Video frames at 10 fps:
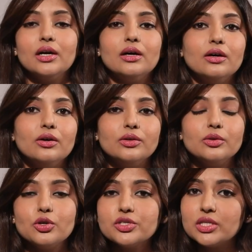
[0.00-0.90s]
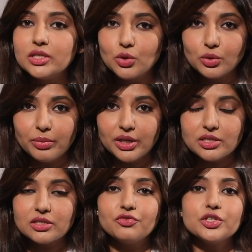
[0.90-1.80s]
or
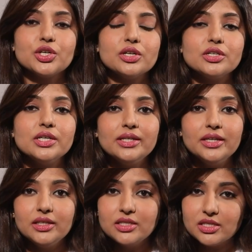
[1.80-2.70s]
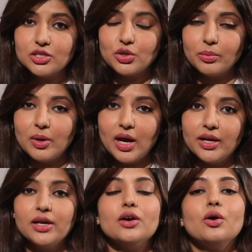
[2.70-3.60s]
silicone-based, which are really easy to
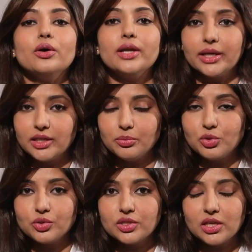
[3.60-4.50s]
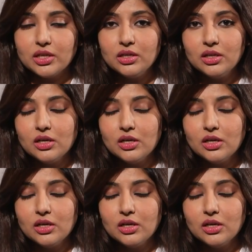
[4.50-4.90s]
apply on acne-prone skin.